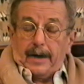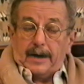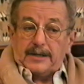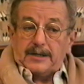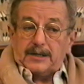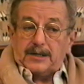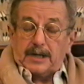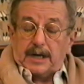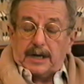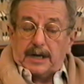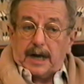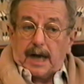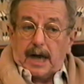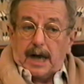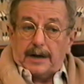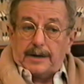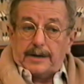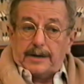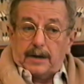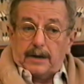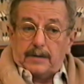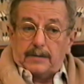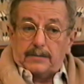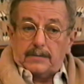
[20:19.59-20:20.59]
Gretchen and
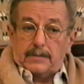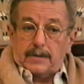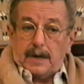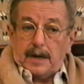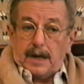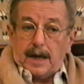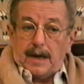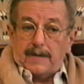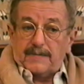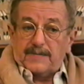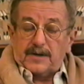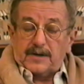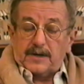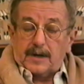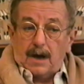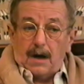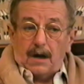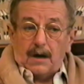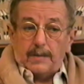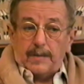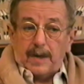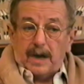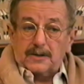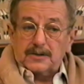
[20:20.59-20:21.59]
I don't have to
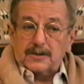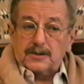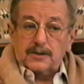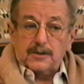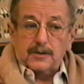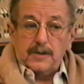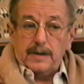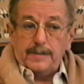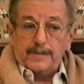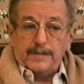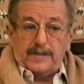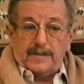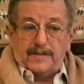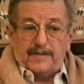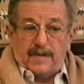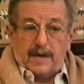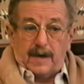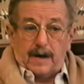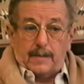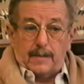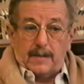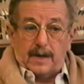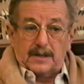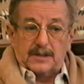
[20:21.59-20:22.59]
talk about script
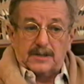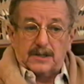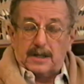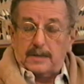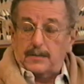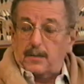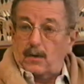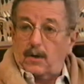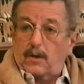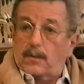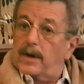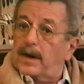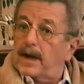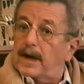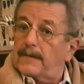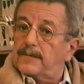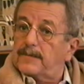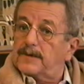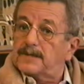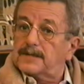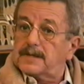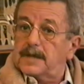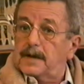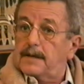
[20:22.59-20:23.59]
very much anymore. We
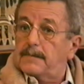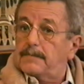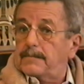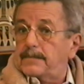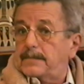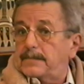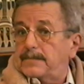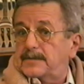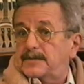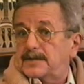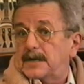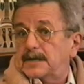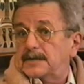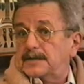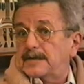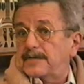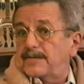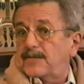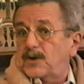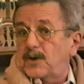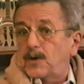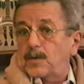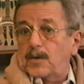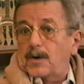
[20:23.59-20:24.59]
have the same
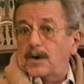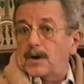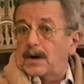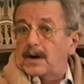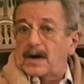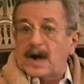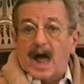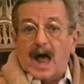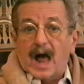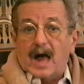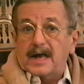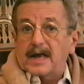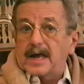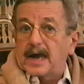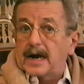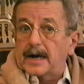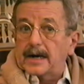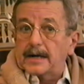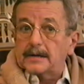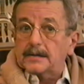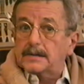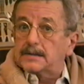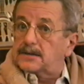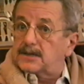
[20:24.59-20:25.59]
sense of humor, and I
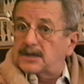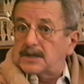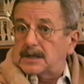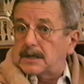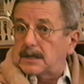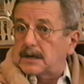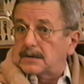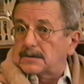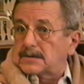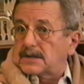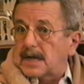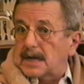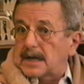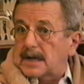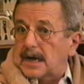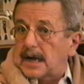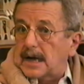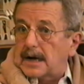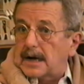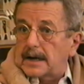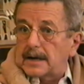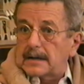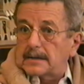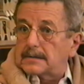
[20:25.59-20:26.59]
get it, and she knows
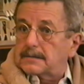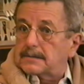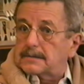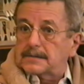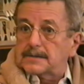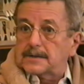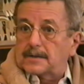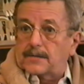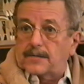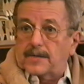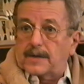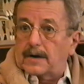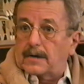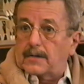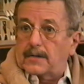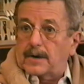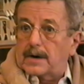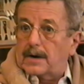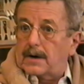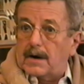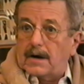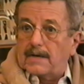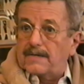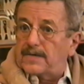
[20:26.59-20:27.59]
I get it, and so
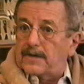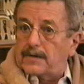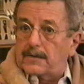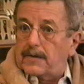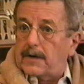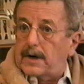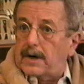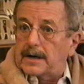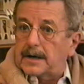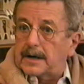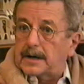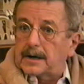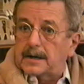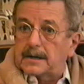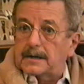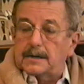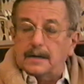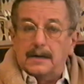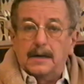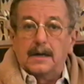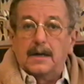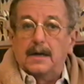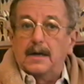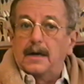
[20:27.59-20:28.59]
there we're off and running.
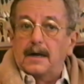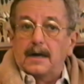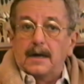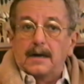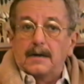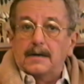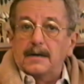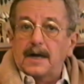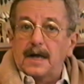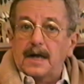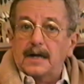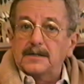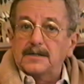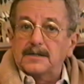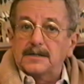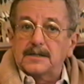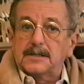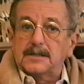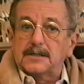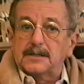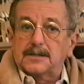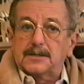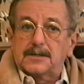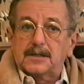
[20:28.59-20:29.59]
And
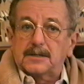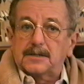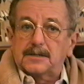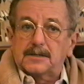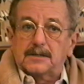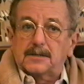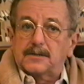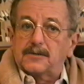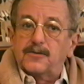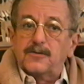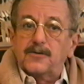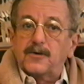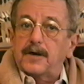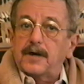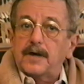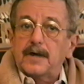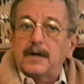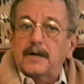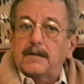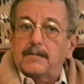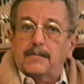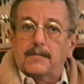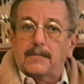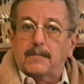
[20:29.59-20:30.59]
Nancy is just a
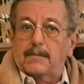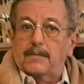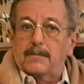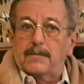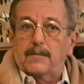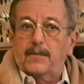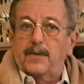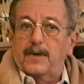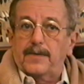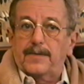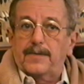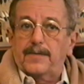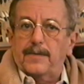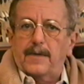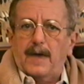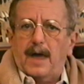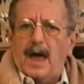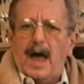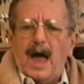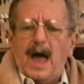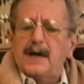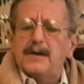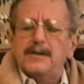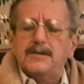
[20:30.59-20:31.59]
dream with,
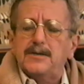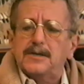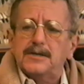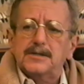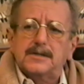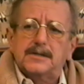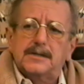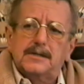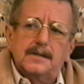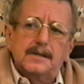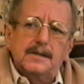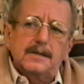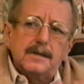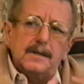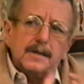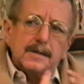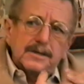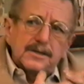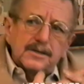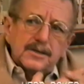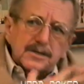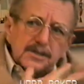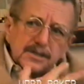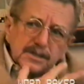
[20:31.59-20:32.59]
I just
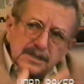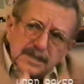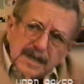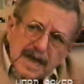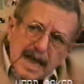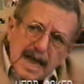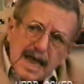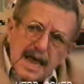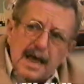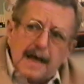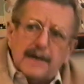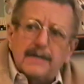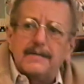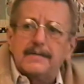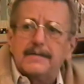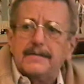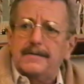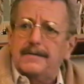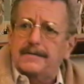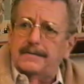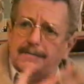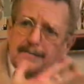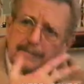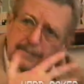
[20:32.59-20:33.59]

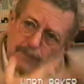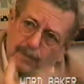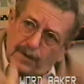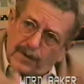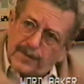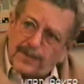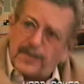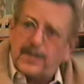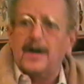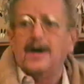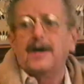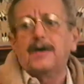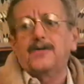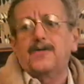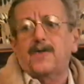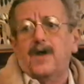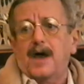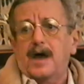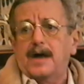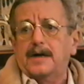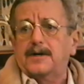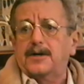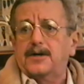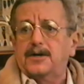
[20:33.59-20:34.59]
understand what they're
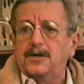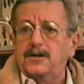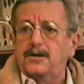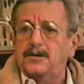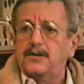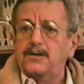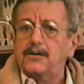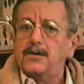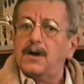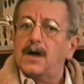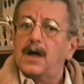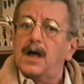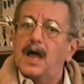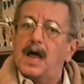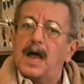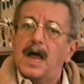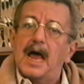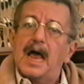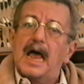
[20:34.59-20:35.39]
trying to do.